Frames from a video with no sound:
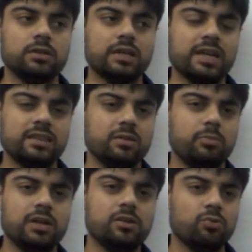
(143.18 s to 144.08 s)
But
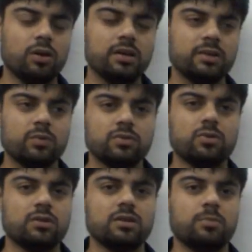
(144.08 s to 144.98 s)
again, the build
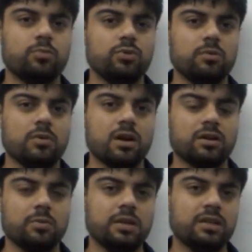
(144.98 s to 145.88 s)
quality was not up
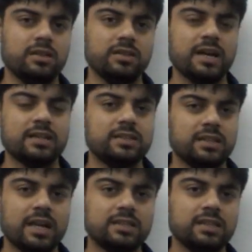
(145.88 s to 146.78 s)
to the mark. I mean,
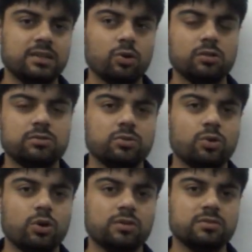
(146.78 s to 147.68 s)
in that
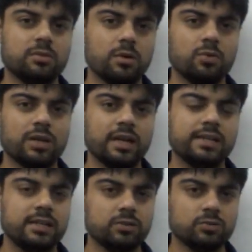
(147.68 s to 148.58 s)
thing also costs
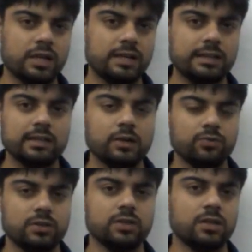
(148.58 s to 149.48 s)
about 18 to
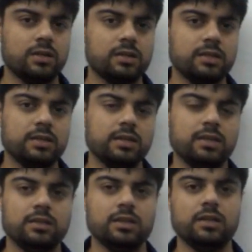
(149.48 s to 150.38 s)
19,000
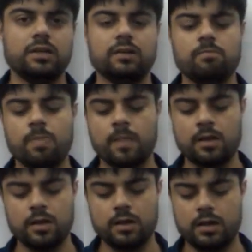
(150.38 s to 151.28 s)
currently in
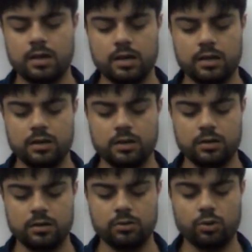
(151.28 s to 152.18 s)
India,
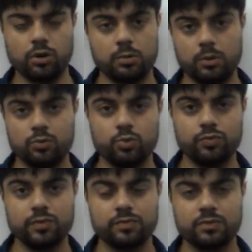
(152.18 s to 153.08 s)
and
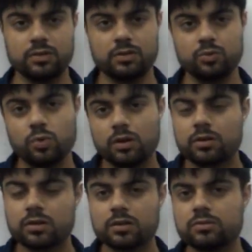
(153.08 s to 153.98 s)
or about
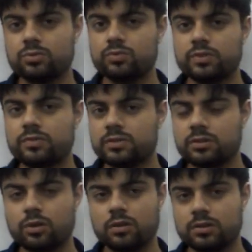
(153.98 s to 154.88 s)
200
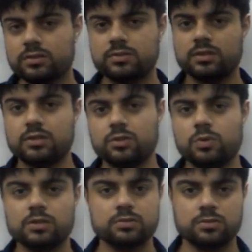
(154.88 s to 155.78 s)

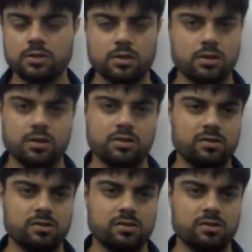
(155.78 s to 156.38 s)
$250 in the US.